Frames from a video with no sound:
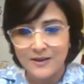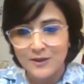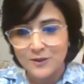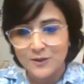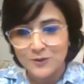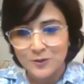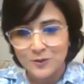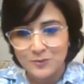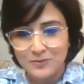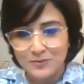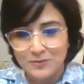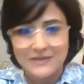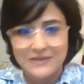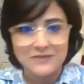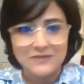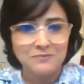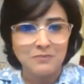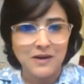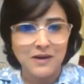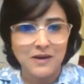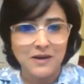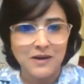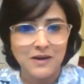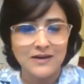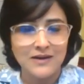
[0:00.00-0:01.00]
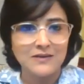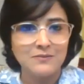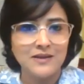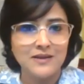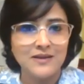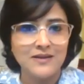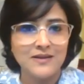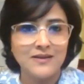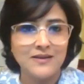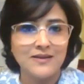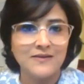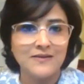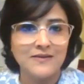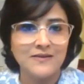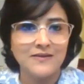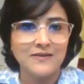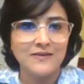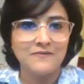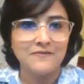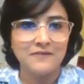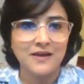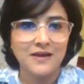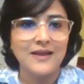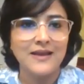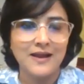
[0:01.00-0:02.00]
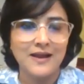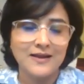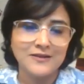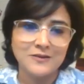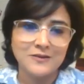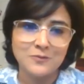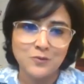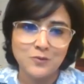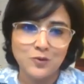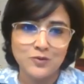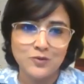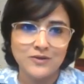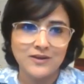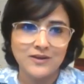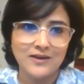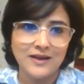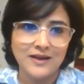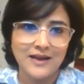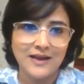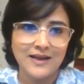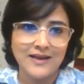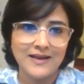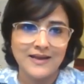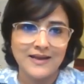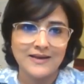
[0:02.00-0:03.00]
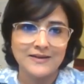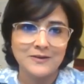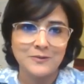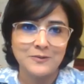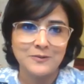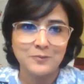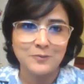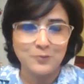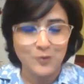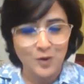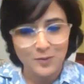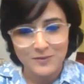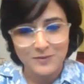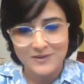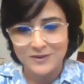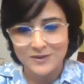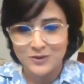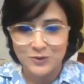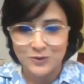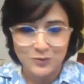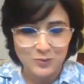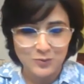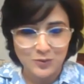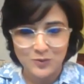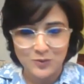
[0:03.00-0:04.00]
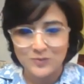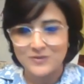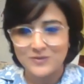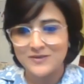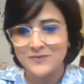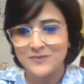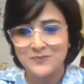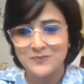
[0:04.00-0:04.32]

so please pardon me if i ask more than i had promised you Bose